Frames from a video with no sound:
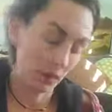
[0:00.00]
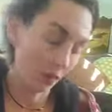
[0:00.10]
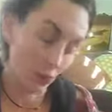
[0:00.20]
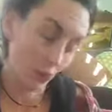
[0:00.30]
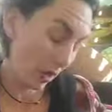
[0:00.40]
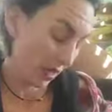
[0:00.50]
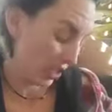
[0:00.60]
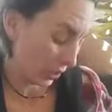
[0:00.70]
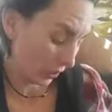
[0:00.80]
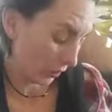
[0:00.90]
a
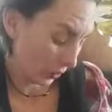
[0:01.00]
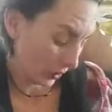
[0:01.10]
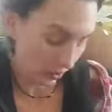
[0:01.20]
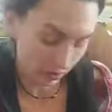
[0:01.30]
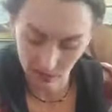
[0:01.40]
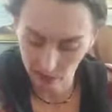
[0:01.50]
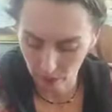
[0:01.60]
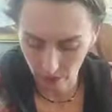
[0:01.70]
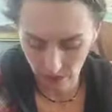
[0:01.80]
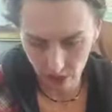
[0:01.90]
reminder for you, it's a
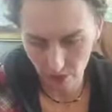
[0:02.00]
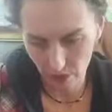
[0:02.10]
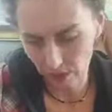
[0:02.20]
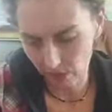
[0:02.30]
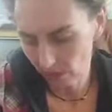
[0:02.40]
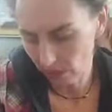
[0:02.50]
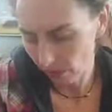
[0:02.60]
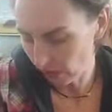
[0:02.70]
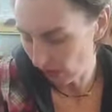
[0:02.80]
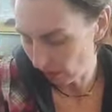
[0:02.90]
motivation for you, because you know
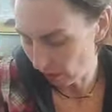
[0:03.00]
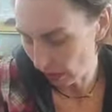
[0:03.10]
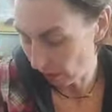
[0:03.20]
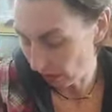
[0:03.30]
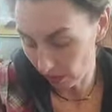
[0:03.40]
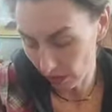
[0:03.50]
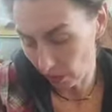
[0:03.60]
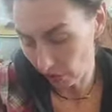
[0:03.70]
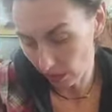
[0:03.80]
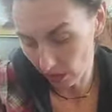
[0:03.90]
what you
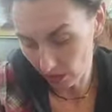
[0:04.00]
need to